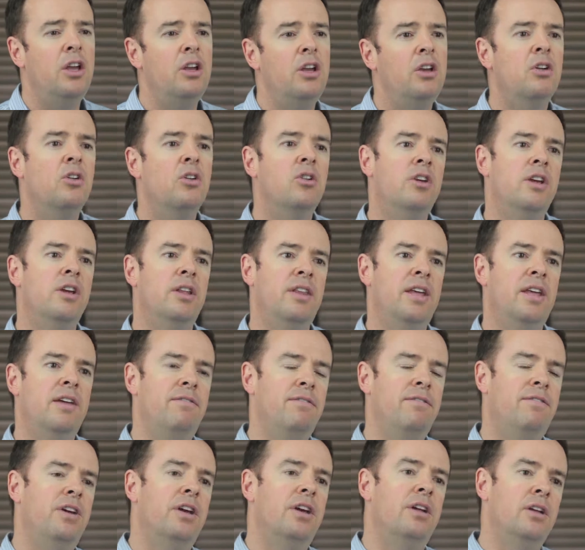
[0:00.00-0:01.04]
you're looking at their
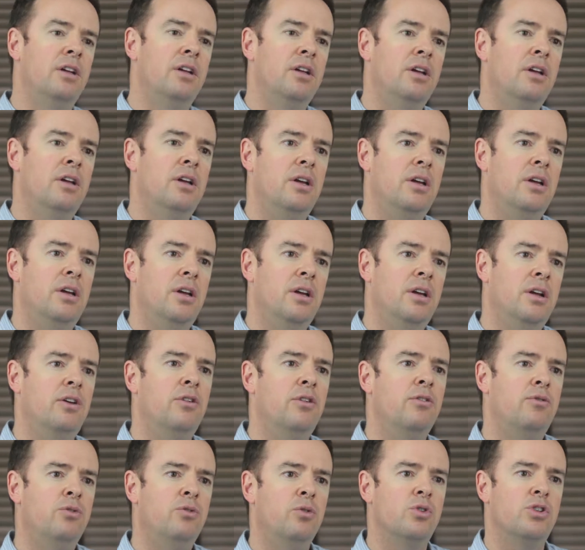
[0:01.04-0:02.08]
fit
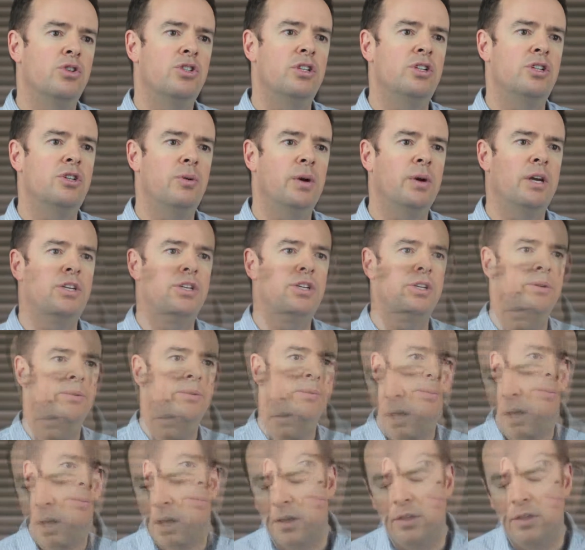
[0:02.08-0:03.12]
for a situation.
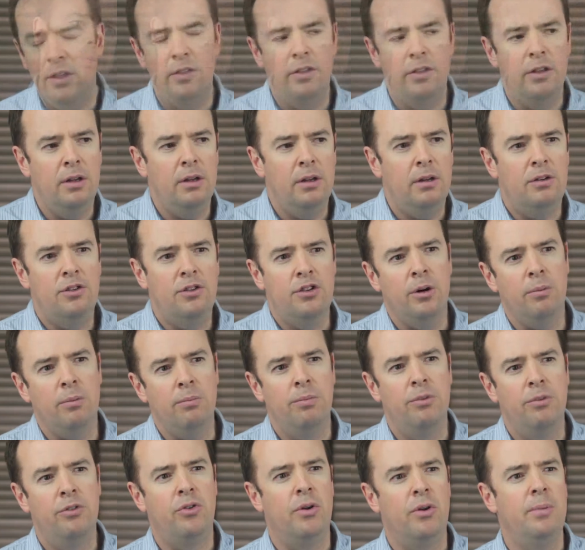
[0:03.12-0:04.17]
I think the
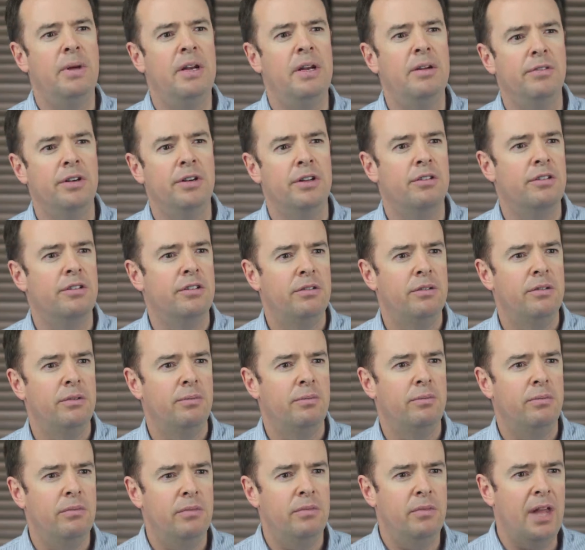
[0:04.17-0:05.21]
top 3 benefits
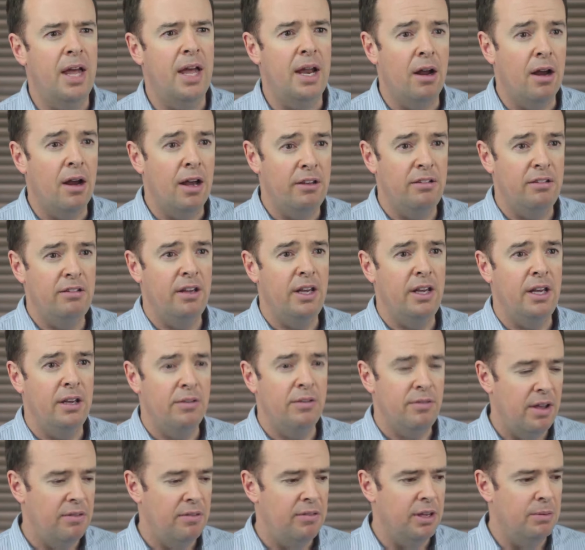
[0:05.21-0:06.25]
that I see
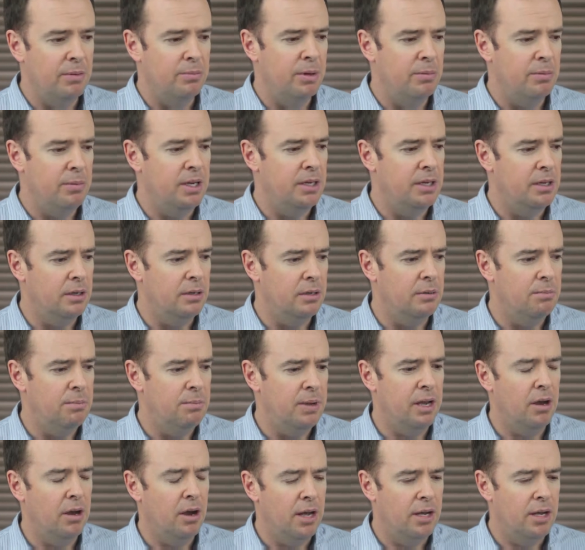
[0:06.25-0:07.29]
of having implemented
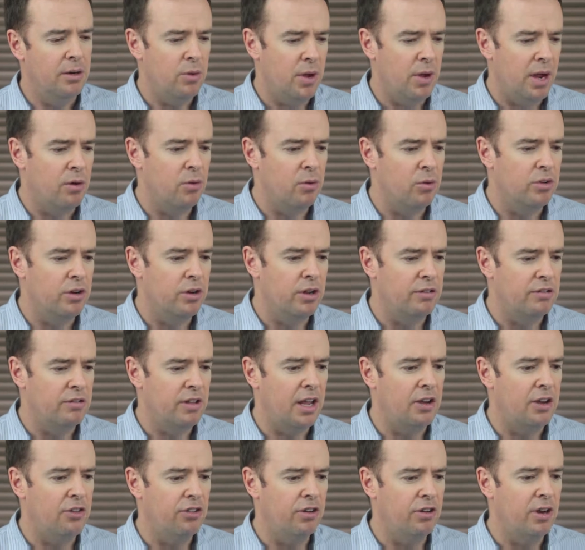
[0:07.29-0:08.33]
PI into our
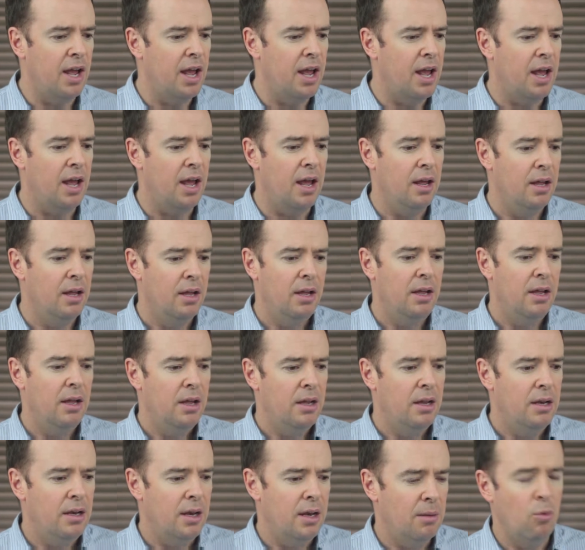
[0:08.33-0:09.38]
organisation are:
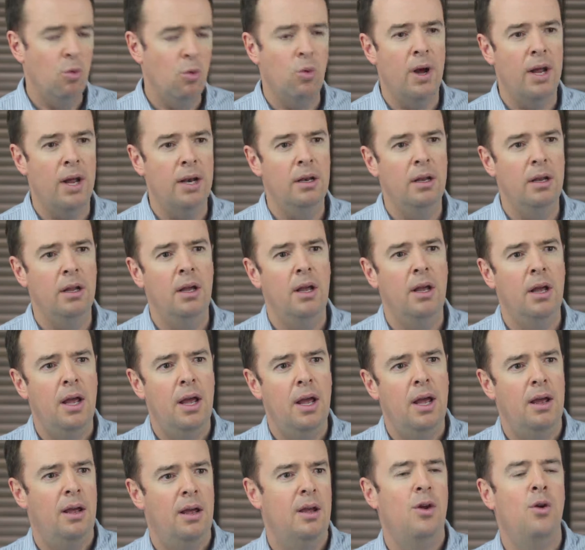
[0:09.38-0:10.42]
number 1,
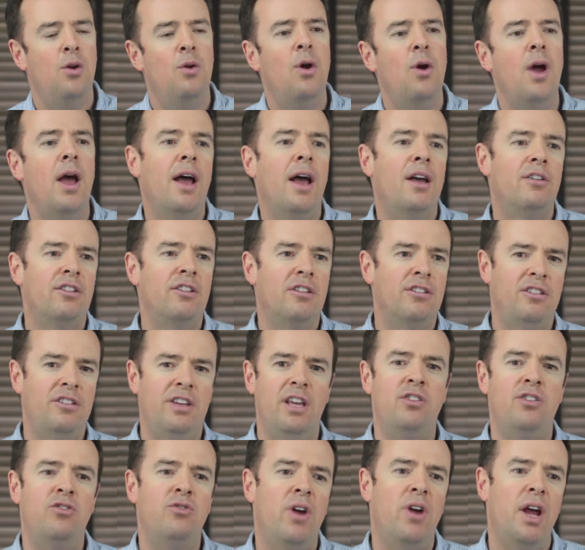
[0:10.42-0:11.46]
our
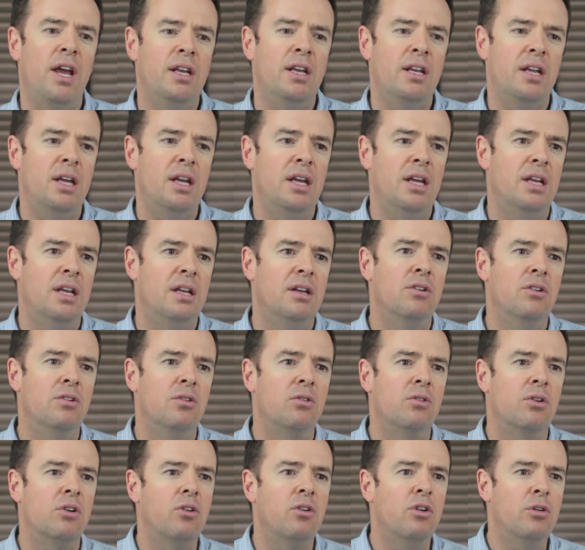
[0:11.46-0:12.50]
success rate
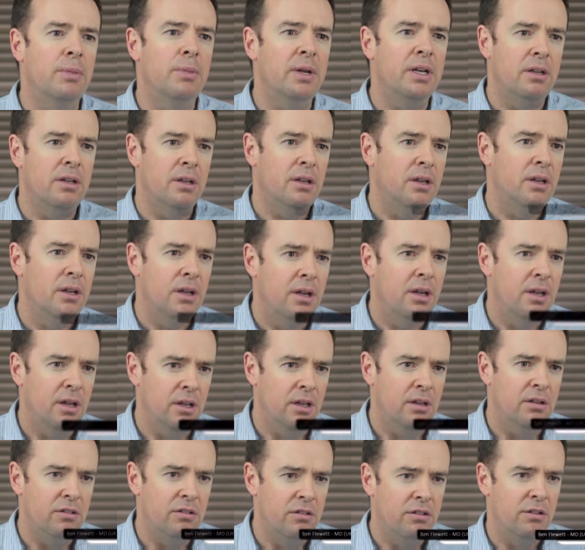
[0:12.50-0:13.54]
in recruitment
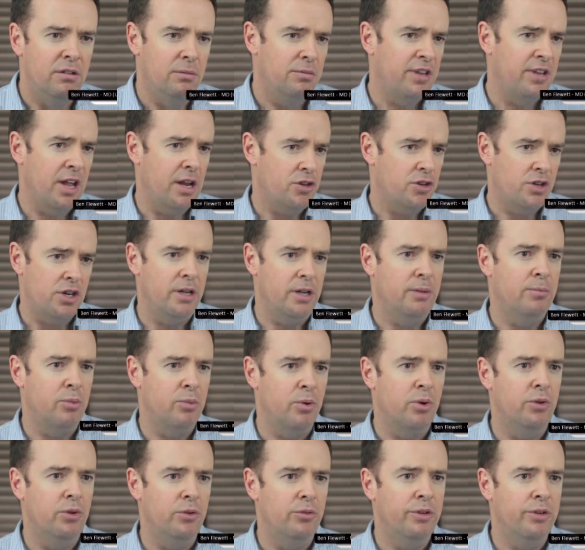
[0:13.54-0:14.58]
is substantially
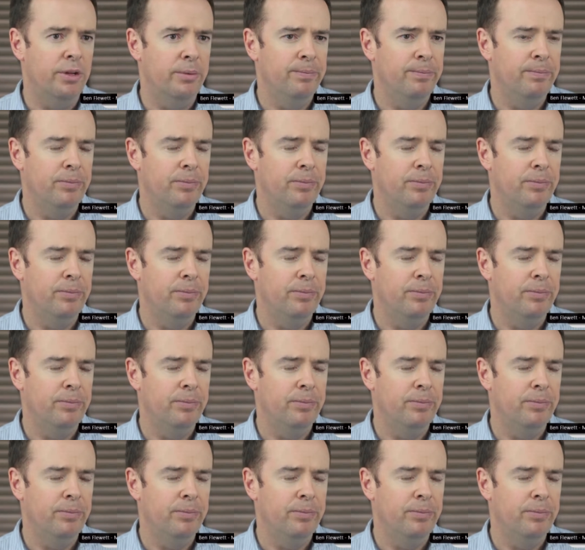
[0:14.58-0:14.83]
improved.